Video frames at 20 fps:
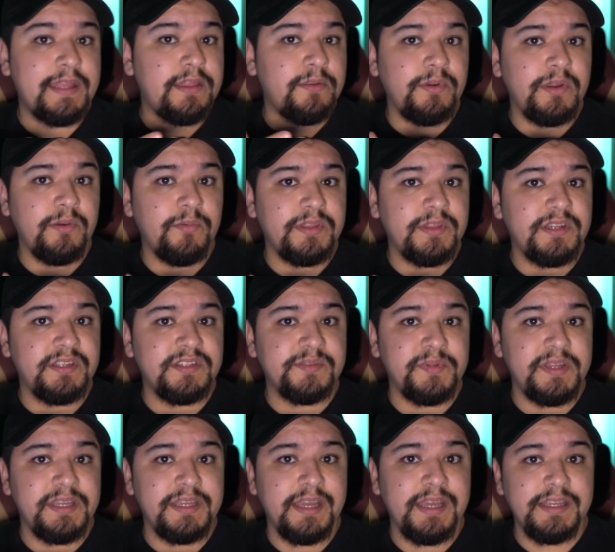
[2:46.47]
the ring with the
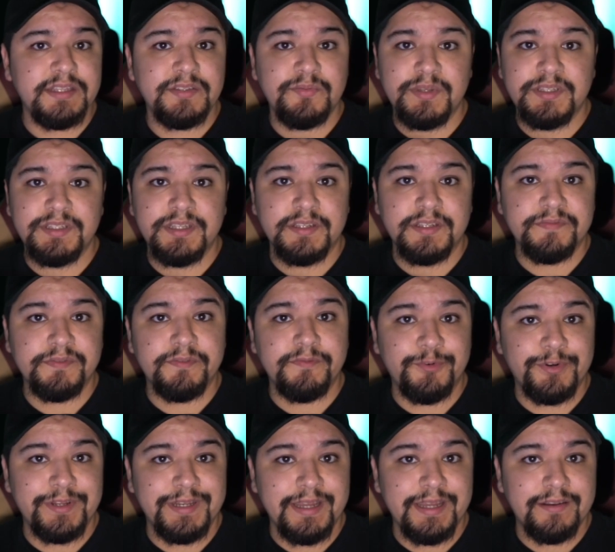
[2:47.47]
display case retails for
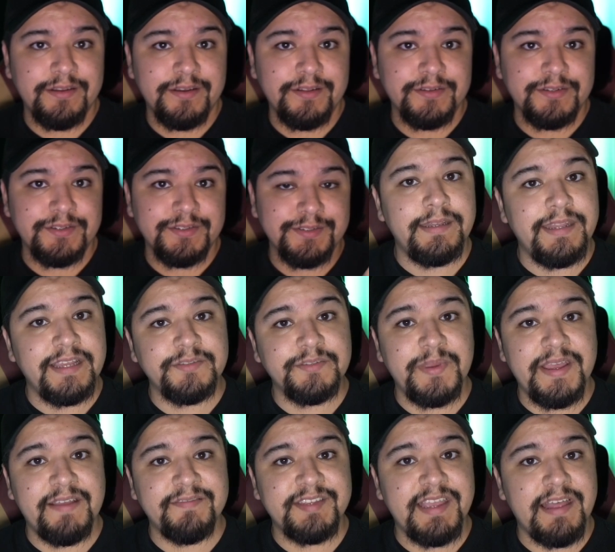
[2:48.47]
$49. Next we
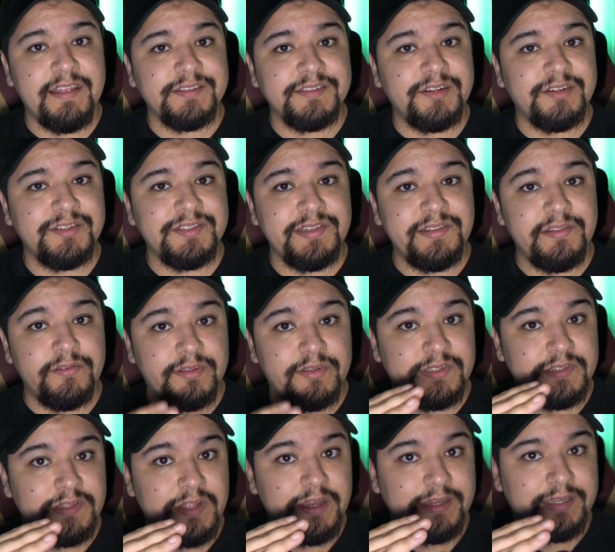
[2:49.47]
have Salazar
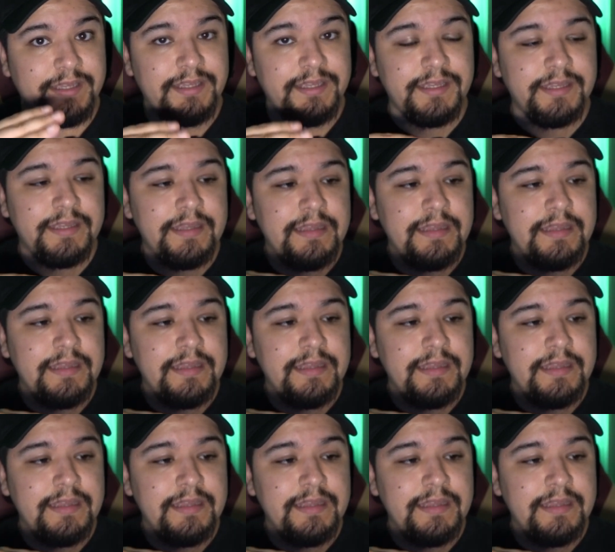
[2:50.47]
Slytherin's Locket,